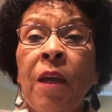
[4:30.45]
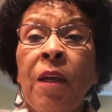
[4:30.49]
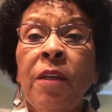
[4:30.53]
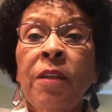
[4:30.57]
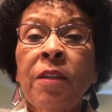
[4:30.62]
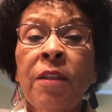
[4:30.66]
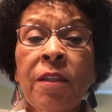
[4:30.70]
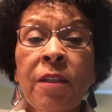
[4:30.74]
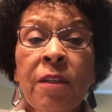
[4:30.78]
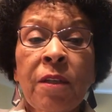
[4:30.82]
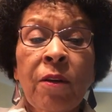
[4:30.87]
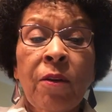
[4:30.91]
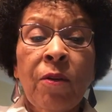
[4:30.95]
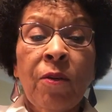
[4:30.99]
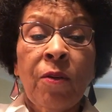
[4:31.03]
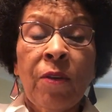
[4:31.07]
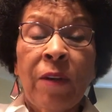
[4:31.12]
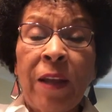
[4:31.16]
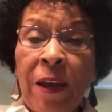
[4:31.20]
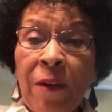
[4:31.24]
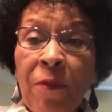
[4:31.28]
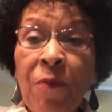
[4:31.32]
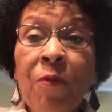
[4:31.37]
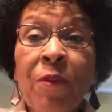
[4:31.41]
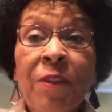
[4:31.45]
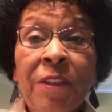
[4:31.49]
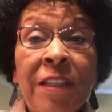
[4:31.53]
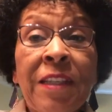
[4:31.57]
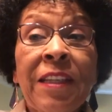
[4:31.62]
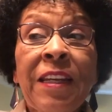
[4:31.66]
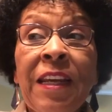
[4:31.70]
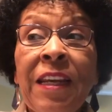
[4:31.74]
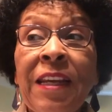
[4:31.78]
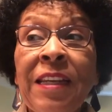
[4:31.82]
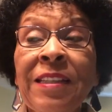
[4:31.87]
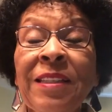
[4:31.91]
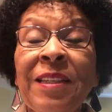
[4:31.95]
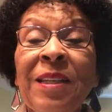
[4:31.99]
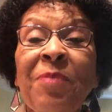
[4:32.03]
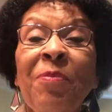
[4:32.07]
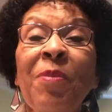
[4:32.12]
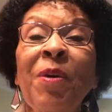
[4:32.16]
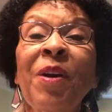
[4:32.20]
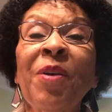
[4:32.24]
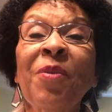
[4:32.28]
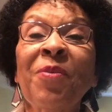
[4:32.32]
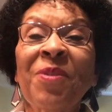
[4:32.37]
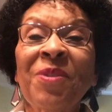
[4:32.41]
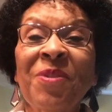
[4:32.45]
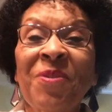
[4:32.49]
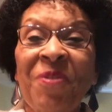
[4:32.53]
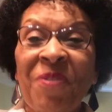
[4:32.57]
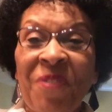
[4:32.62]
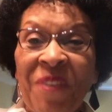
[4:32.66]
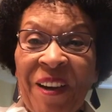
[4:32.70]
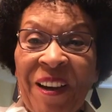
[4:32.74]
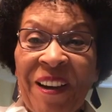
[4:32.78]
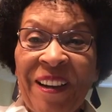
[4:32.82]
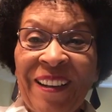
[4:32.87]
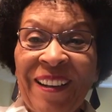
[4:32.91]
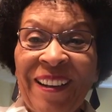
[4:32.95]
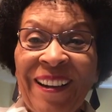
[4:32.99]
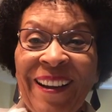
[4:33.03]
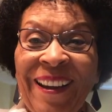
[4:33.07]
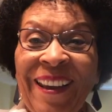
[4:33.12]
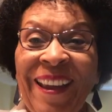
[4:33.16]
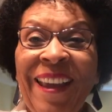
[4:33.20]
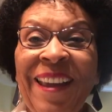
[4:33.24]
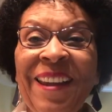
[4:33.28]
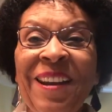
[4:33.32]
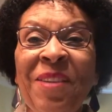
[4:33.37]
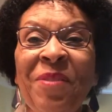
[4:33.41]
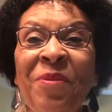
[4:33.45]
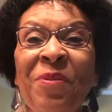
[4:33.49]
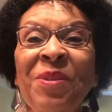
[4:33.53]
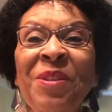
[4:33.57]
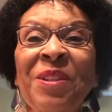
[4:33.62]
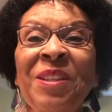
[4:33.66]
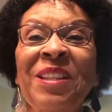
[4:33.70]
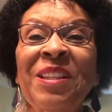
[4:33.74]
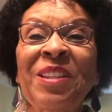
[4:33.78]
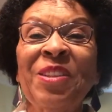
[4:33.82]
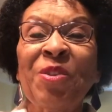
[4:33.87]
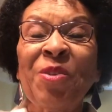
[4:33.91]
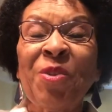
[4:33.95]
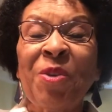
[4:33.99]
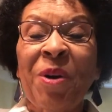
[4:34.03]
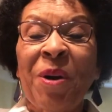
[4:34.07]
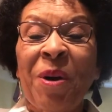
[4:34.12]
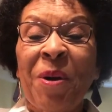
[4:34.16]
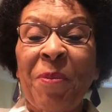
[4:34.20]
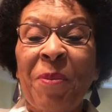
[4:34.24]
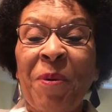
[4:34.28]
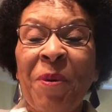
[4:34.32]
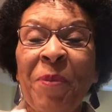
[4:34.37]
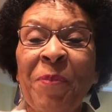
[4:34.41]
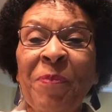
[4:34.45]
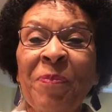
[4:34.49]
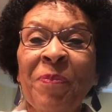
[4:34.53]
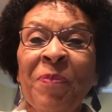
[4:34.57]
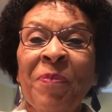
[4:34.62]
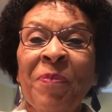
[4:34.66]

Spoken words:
So life wasn't easy, but it was fun and it was enjoyable.